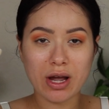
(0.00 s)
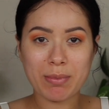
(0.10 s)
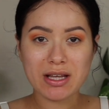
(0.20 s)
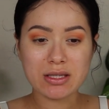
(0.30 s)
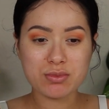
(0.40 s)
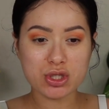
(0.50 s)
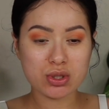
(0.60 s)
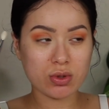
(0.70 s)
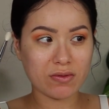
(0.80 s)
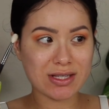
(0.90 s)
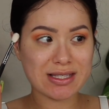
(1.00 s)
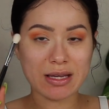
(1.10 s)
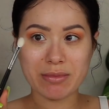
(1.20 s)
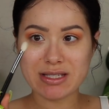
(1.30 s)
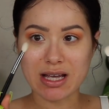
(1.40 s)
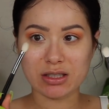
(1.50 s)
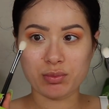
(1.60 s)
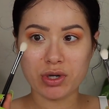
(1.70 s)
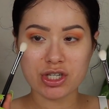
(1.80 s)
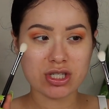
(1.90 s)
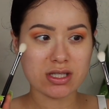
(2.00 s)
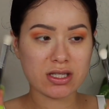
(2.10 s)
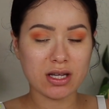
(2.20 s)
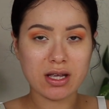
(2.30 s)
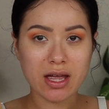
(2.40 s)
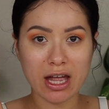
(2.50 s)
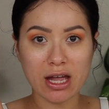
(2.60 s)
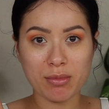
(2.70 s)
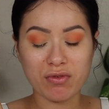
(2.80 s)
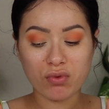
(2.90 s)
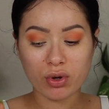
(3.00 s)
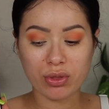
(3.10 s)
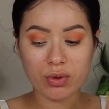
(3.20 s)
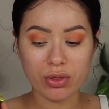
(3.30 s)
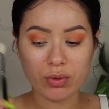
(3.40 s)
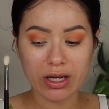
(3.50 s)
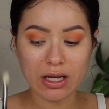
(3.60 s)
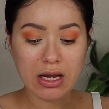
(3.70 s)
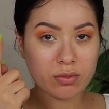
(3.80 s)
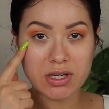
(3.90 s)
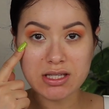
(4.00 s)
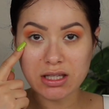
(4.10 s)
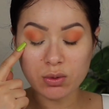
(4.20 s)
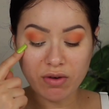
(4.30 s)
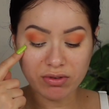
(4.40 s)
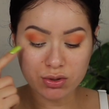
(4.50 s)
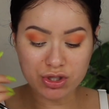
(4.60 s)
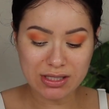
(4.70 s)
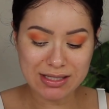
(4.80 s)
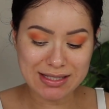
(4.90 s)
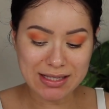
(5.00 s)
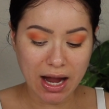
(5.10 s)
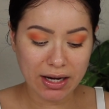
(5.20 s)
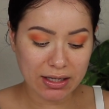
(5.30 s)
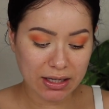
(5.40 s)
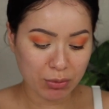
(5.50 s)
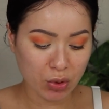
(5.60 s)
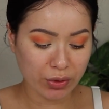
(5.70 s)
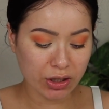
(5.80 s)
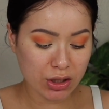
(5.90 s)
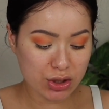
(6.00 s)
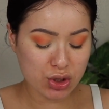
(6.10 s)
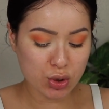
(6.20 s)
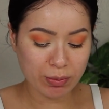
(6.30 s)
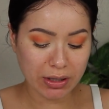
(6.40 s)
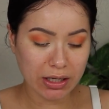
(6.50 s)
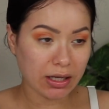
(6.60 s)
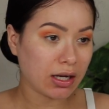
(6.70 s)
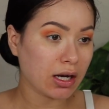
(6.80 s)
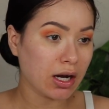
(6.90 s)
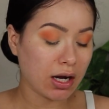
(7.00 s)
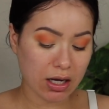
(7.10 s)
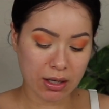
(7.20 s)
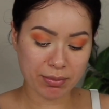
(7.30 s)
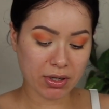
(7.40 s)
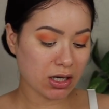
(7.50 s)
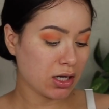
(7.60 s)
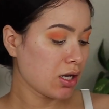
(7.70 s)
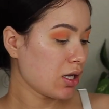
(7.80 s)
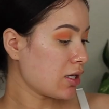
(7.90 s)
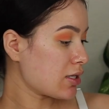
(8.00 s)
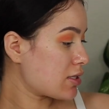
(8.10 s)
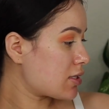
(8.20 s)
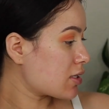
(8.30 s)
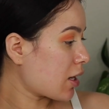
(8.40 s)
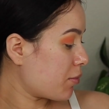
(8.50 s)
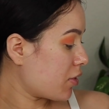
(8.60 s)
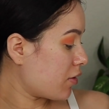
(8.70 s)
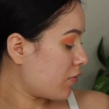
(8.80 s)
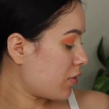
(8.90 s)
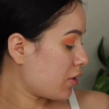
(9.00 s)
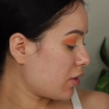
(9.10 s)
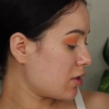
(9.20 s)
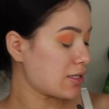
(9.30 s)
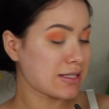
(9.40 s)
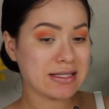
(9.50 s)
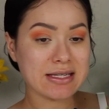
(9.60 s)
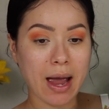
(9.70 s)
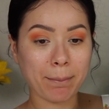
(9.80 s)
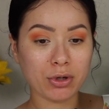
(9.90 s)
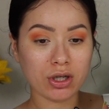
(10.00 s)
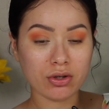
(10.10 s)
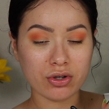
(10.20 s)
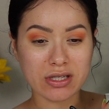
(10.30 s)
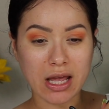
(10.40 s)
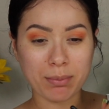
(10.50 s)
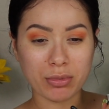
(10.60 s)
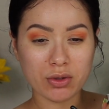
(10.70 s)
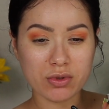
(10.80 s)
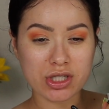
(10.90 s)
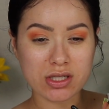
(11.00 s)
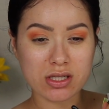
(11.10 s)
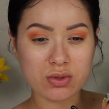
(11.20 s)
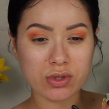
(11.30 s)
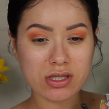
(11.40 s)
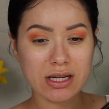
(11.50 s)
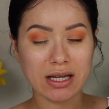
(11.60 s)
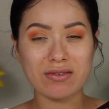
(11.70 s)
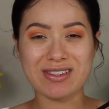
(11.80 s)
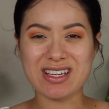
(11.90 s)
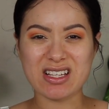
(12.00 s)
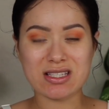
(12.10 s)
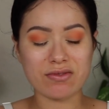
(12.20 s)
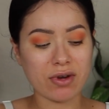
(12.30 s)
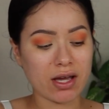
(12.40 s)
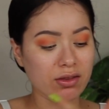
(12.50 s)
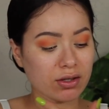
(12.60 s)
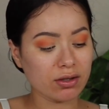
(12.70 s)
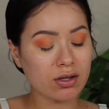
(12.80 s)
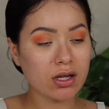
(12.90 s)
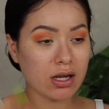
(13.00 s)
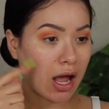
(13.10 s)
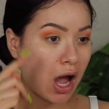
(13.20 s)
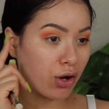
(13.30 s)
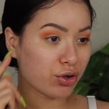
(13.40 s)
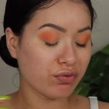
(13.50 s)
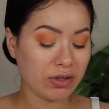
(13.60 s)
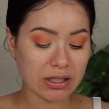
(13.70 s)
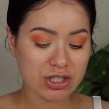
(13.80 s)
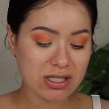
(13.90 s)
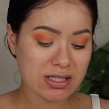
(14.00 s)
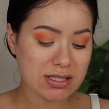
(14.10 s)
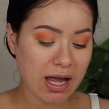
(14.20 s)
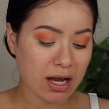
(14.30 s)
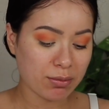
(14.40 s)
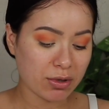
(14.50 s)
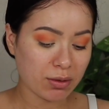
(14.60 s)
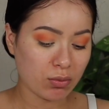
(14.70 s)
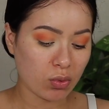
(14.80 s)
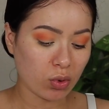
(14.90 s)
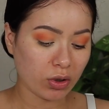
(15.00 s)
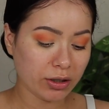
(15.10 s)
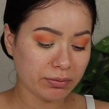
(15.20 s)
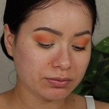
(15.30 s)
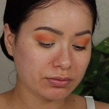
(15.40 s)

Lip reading: I picked up two of the same exact brushes, M433. I'm going to take the Revolution side and I'm going to pick up some of Dapper, which is this one, to kind of intensify the outer V just a tad bit more.